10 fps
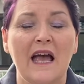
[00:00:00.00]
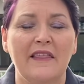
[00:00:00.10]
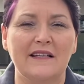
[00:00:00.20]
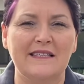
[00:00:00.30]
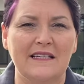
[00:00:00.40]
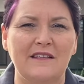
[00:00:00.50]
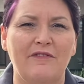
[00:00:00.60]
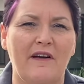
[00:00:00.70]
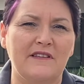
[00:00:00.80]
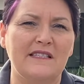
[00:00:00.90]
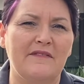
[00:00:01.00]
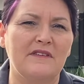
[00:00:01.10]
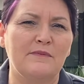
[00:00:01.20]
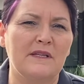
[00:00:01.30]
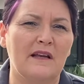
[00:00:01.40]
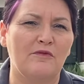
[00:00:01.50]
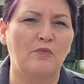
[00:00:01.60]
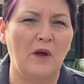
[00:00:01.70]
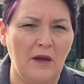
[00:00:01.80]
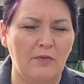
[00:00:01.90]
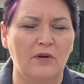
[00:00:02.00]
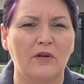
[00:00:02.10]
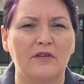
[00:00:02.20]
That's 65 to 70% of people